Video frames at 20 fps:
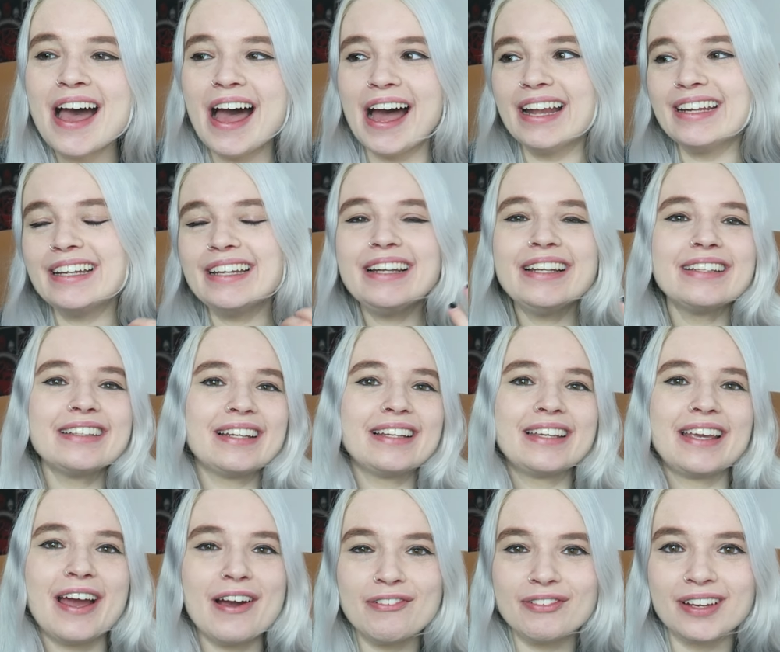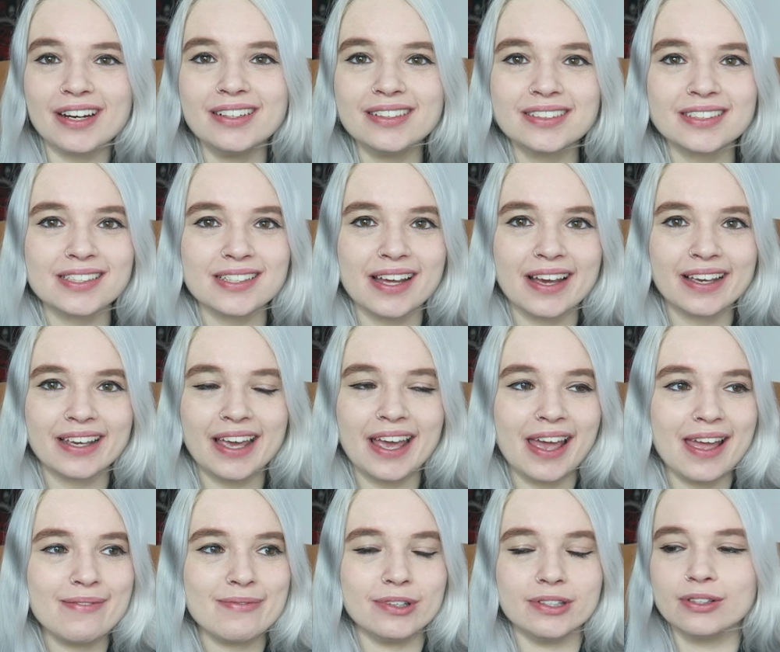And then you have characters like
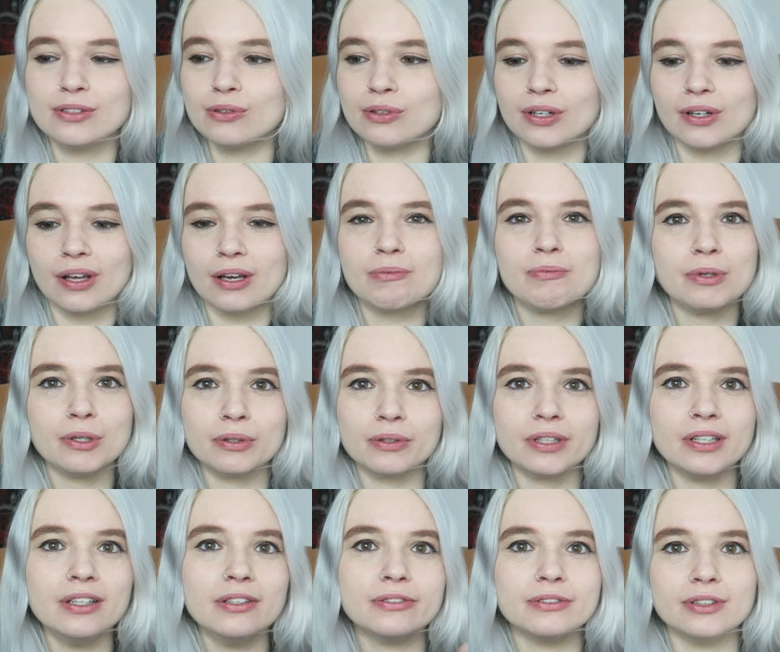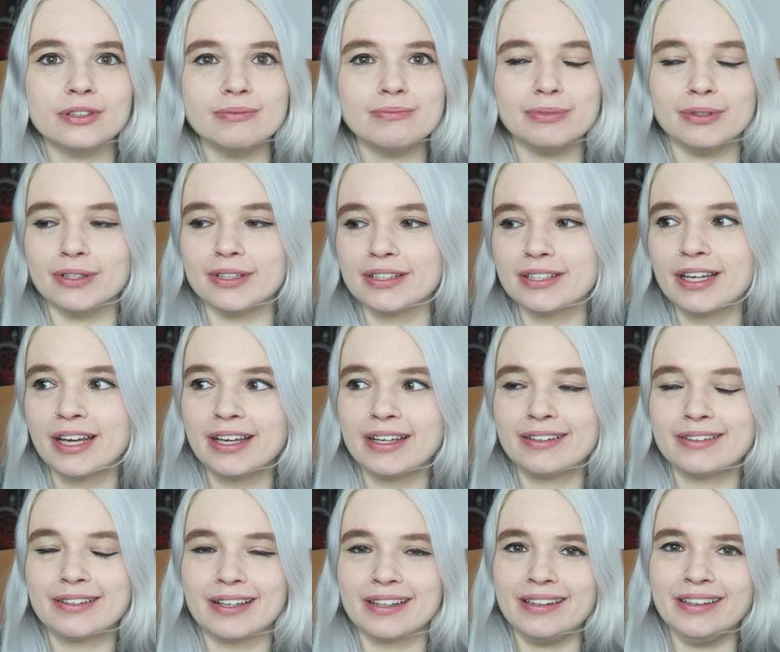Aemond who are like pure evil, but
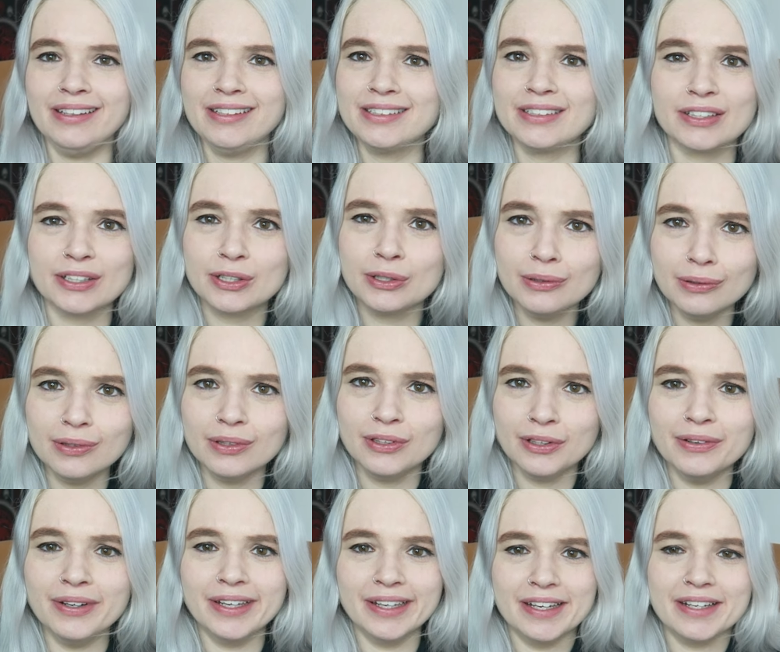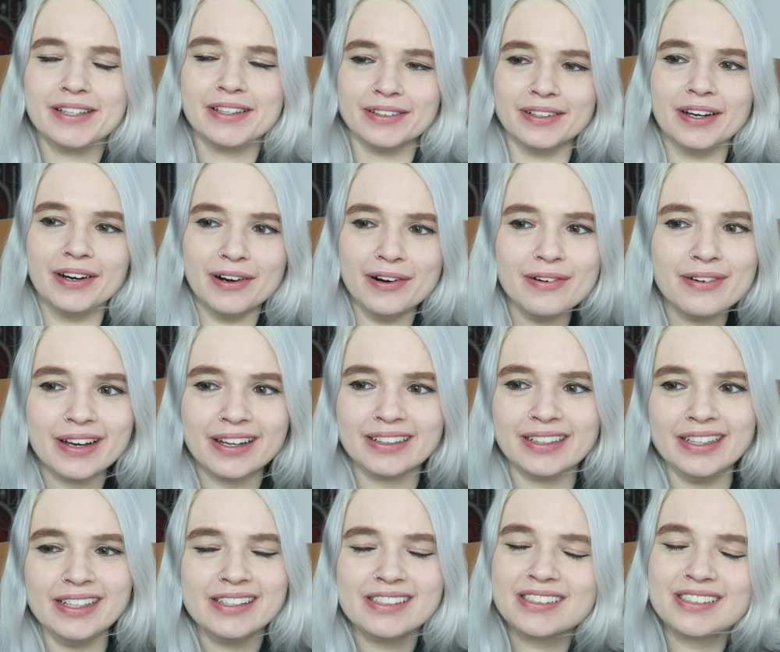at least they're cool doing it, you know? And
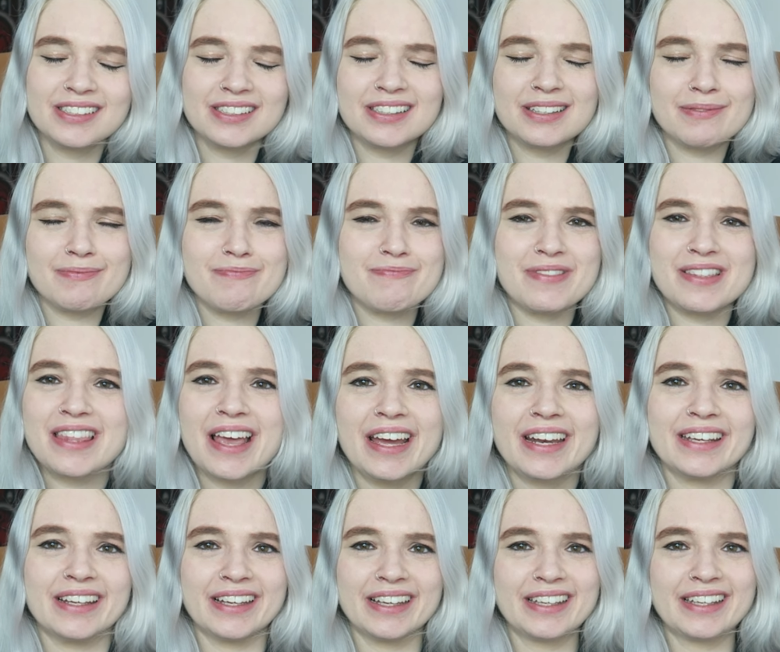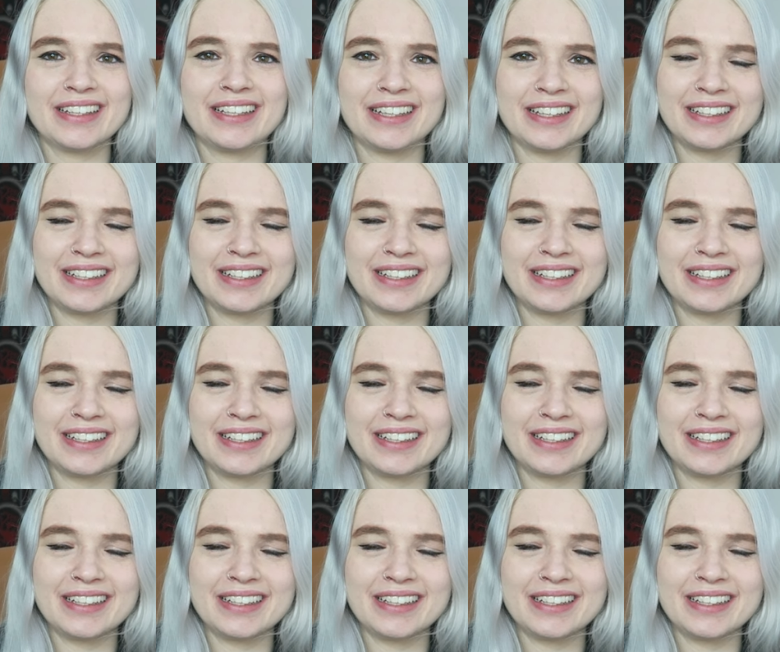he's just pathetic.